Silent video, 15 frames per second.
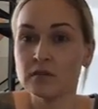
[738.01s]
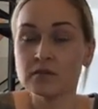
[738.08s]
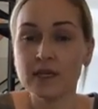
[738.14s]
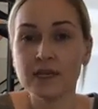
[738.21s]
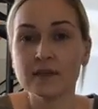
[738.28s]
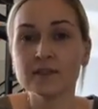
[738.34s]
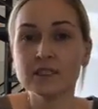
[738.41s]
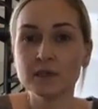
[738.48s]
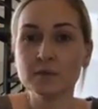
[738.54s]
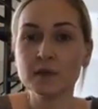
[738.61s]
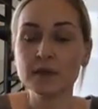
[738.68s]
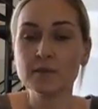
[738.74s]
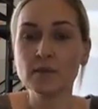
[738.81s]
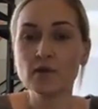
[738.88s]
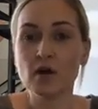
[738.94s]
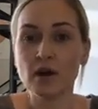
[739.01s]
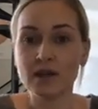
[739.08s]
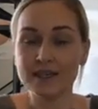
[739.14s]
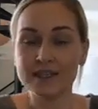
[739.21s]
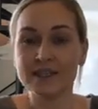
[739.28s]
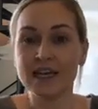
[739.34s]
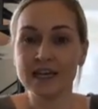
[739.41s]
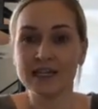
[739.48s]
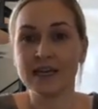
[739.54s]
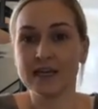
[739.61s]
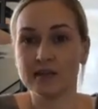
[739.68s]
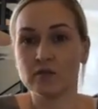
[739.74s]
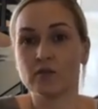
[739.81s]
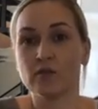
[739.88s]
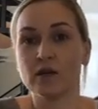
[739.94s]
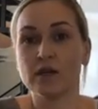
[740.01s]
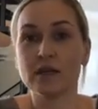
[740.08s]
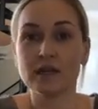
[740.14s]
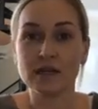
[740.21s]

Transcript: Like, some people are in that category.